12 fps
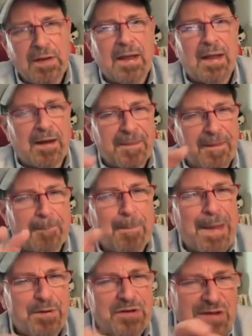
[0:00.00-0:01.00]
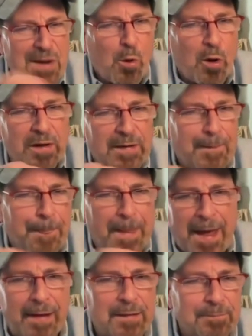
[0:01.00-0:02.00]
And I think maybe somewhere in
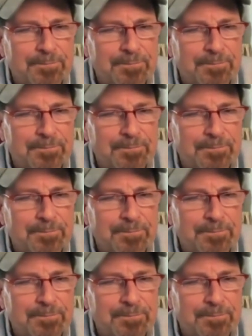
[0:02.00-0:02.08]
that